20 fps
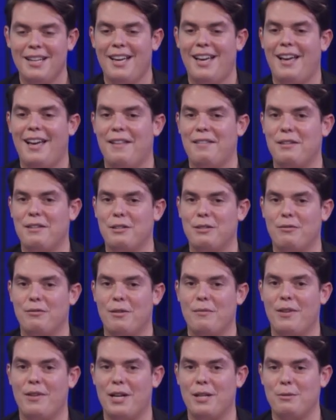dish
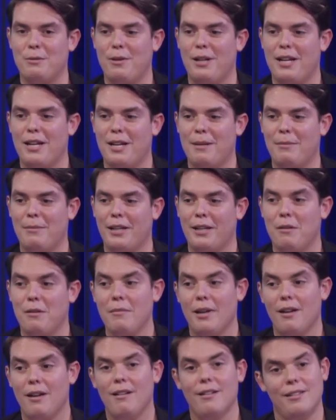from Venezuela, and I'm like, oh my
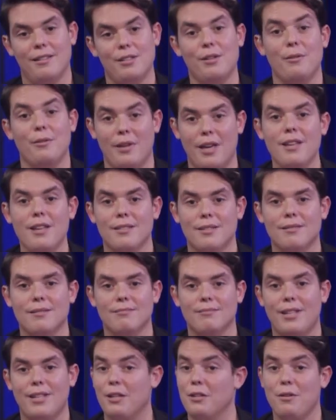God, so yes,
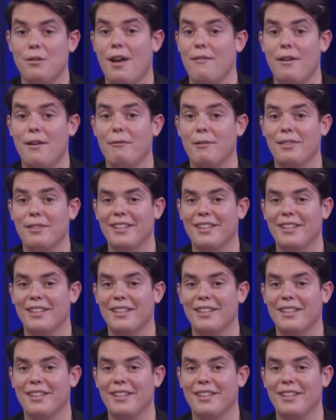they do have everything.